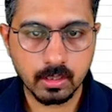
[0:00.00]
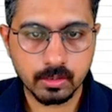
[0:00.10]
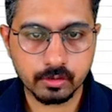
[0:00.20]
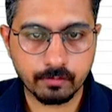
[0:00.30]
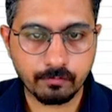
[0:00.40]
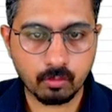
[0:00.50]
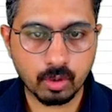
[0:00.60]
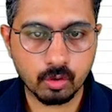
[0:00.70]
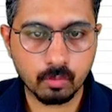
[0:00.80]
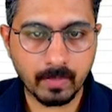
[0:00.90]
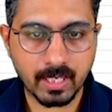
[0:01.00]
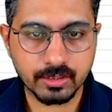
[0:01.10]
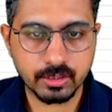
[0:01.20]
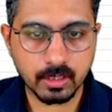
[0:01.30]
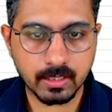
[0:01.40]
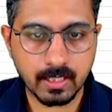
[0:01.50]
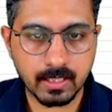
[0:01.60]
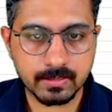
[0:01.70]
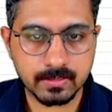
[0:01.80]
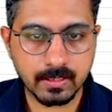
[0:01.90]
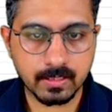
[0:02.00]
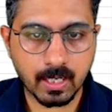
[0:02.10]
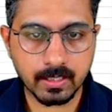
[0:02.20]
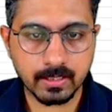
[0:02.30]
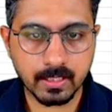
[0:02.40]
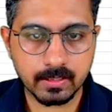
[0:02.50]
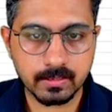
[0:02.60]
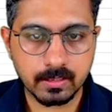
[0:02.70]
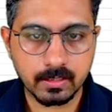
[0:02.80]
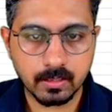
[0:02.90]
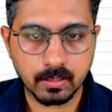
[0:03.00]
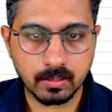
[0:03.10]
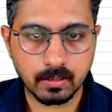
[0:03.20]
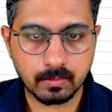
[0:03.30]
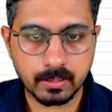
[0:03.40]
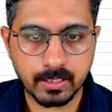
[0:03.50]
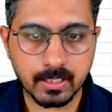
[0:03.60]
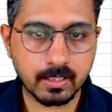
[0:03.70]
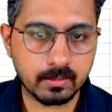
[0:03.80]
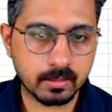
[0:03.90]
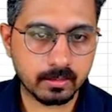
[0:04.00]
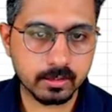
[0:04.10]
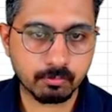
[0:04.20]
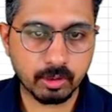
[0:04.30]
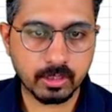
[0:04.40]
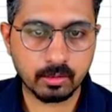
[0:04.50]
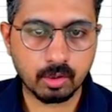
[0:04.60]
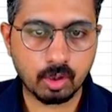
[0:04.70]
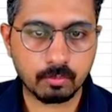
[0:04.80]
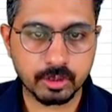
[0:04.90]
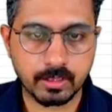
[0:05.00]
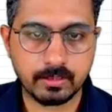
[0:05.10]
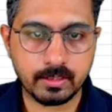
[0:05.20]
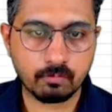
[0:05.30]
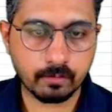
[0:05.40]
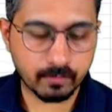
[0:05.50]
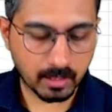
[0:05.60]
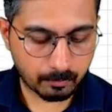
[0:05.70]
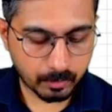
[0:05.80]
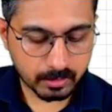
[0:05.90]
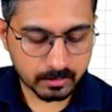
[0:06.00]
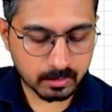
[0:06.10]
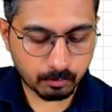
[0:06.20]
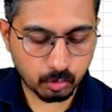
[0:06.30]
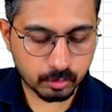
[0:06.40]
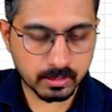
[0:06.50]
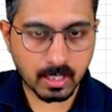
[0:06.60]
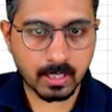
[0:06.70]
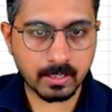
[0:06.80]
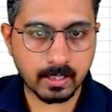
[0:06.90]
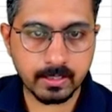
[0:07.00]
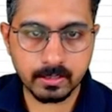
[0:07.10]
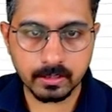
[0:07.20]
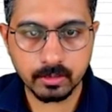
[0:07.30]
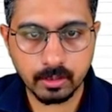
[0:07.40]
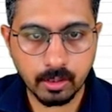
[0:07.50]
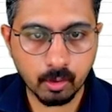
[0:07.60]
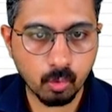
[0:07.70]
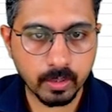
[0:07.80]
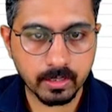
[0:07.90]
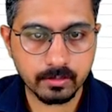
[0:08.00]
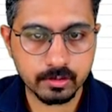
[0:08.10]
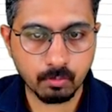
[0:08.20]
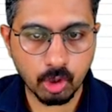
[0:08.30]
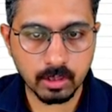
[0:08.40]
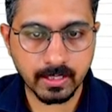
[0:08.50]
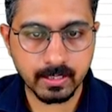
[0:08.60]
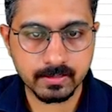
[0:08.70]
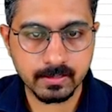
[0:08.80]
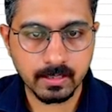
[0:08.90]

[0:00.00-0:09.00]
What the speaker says: So if I want to match the case, then I can tick in this particular option. And then what will happen is, suppose I write the true in small case,